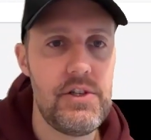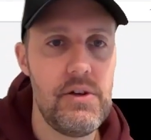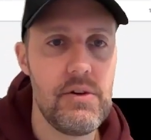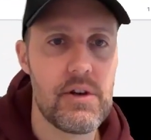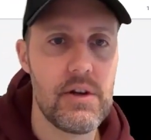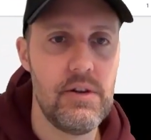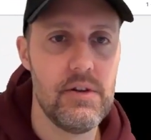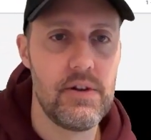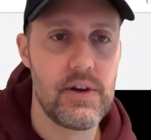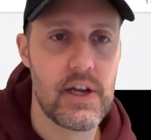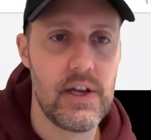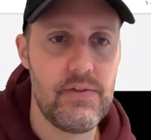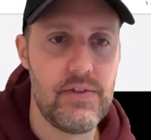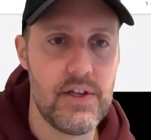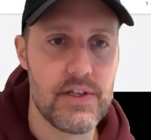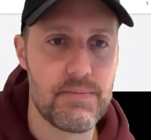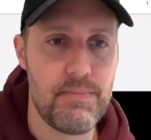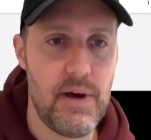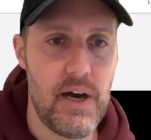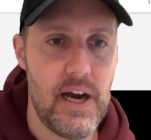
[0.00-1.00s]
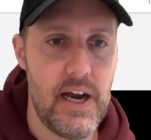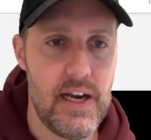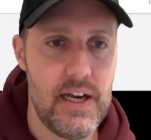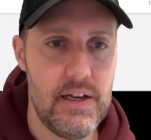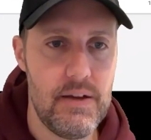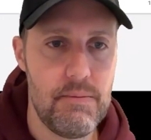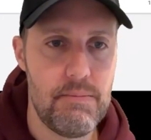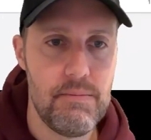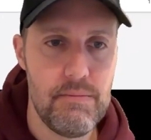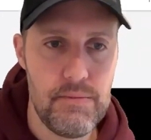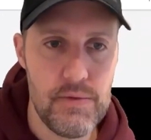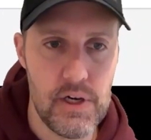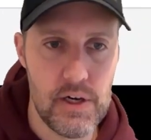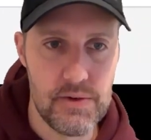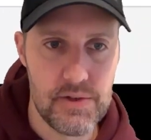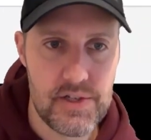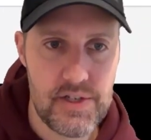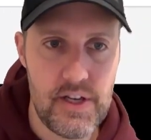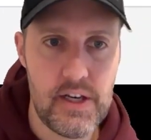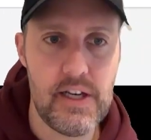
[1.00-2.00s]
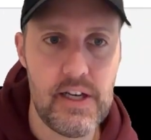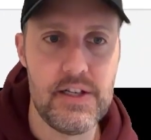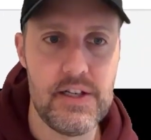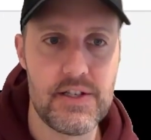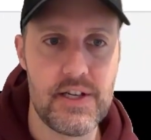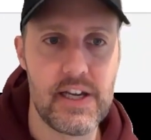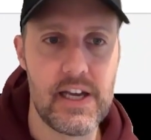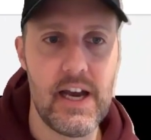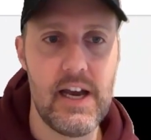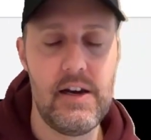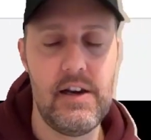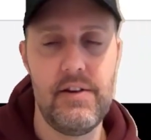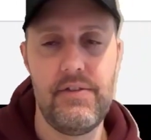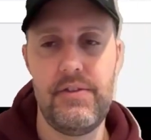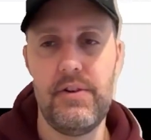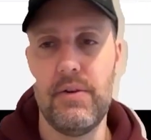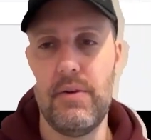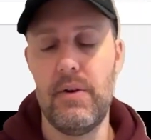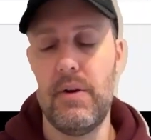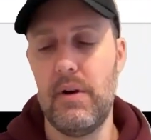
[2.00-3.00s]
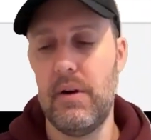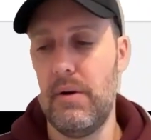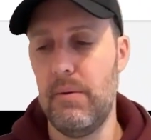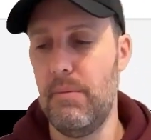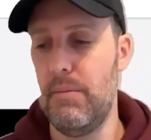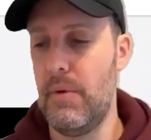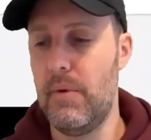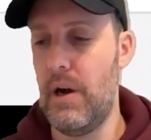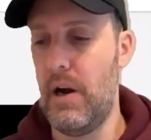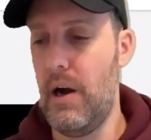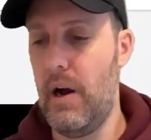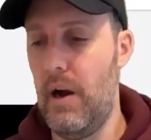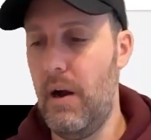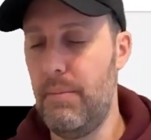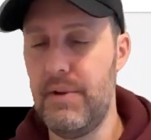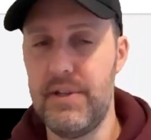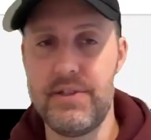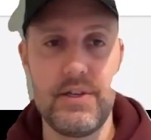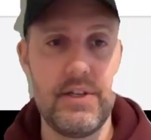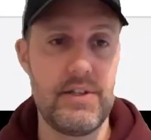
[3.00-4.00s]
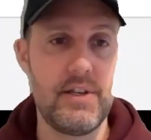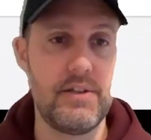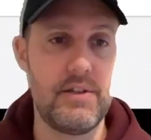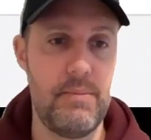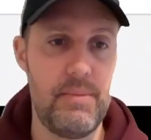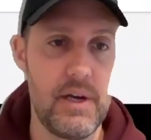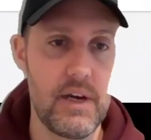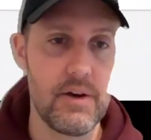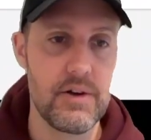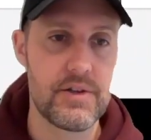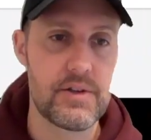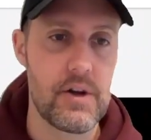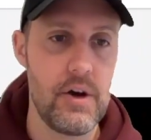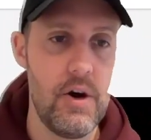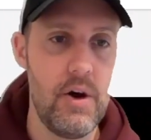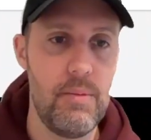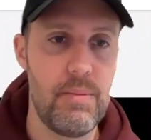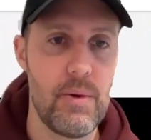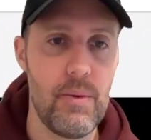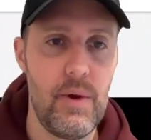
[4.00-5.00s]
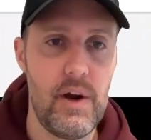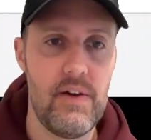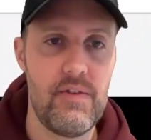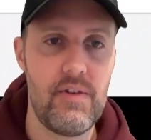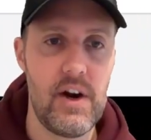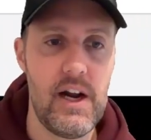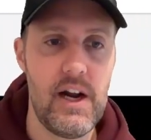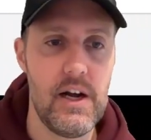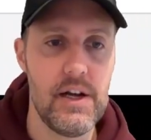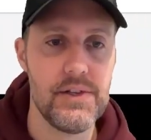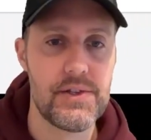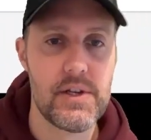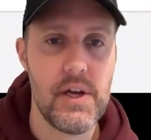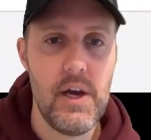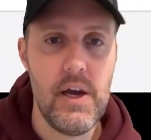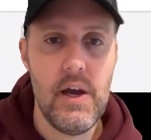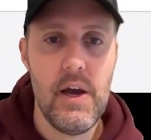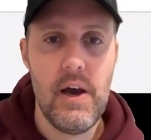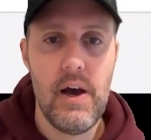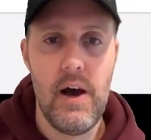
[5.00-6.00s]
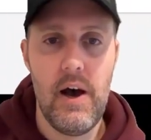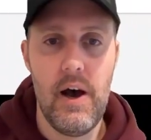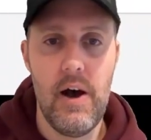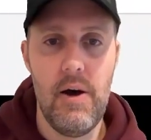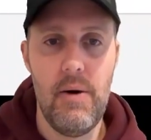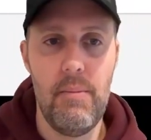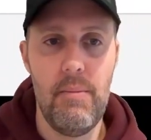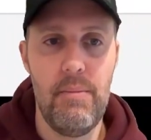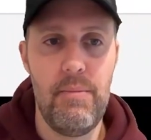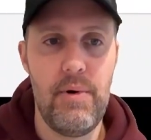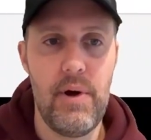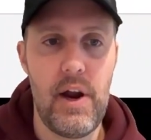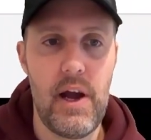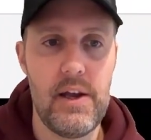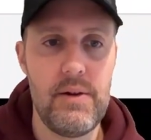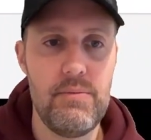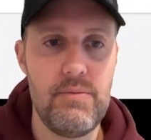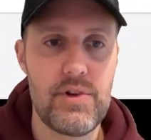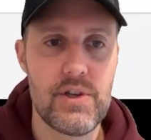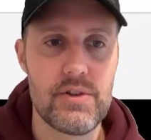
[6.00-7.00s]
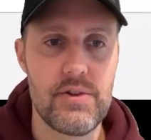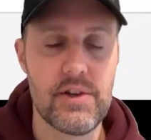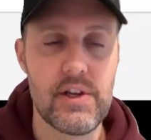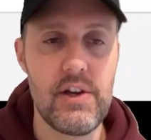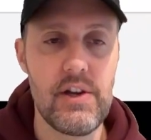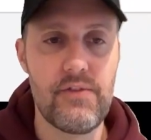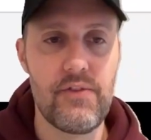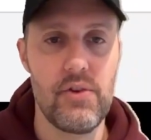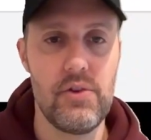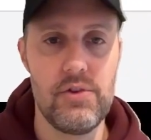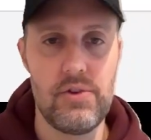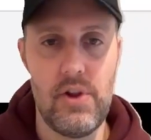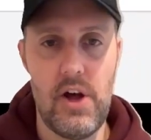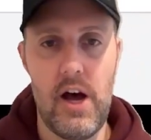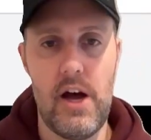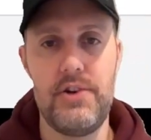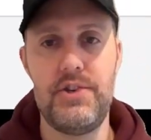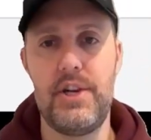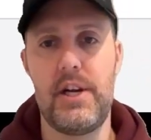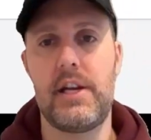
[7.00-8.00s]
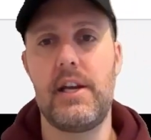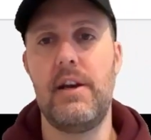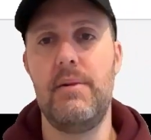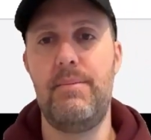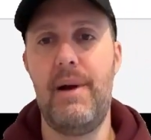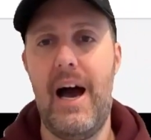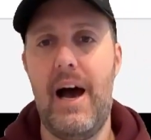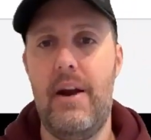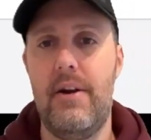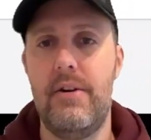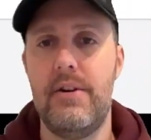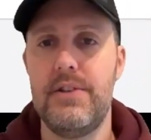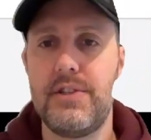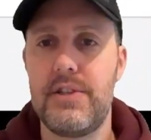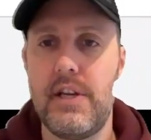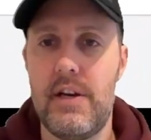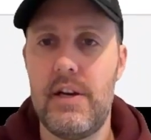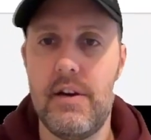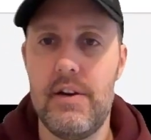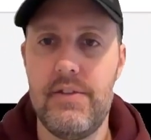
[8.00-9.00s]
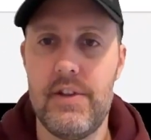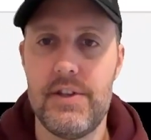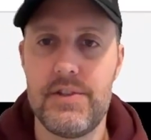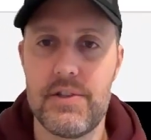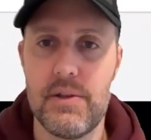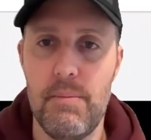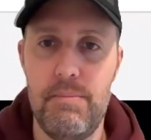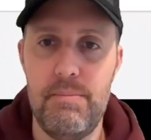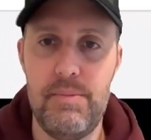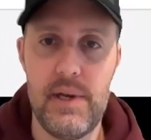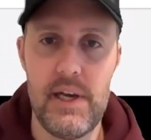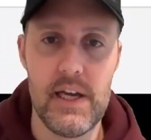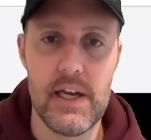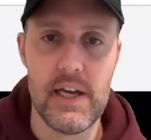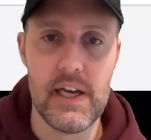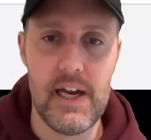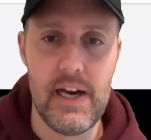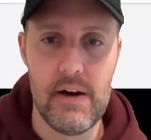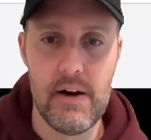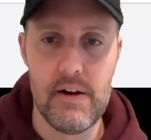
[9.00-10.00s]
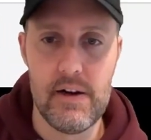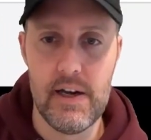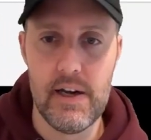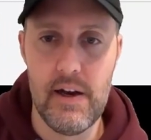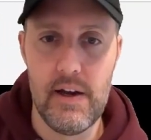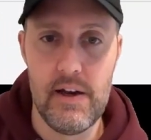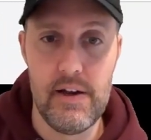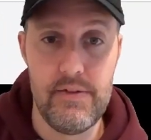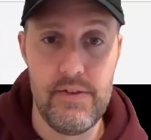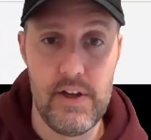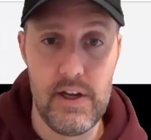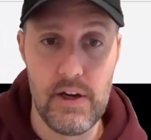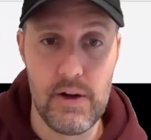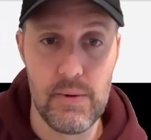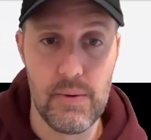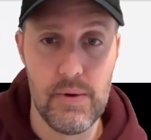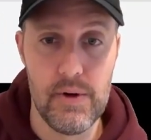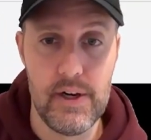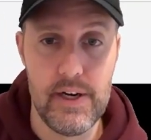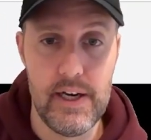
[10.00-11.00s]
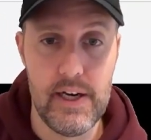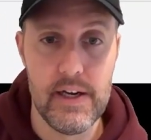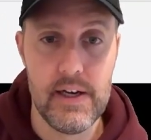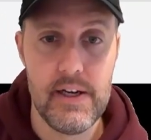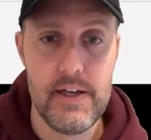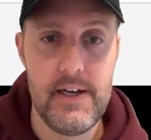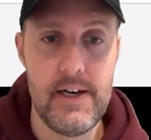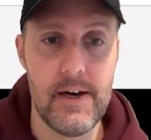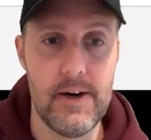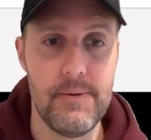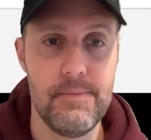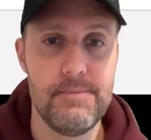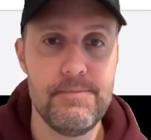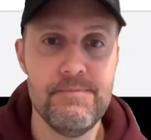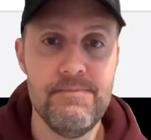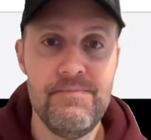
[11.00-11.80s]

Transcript: You can look at this by, cities again, if your business has a bigger scope or whatever else. But I'm just looking for logic and patterns here, and that's the big area of inquiry here.